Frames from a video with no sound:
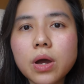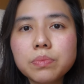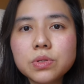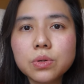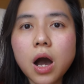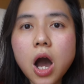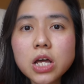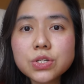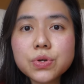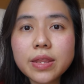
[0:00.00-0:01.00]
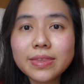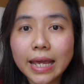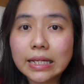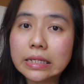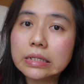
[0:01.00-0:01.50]
up to
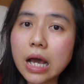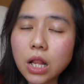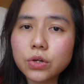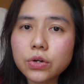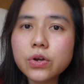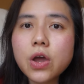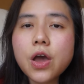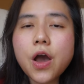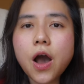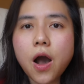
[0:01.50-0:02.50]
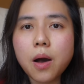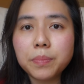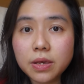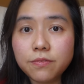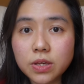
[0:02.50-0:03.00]
$190
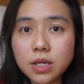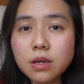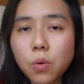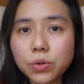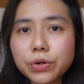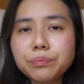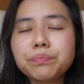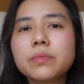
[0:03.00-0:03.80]
PV order,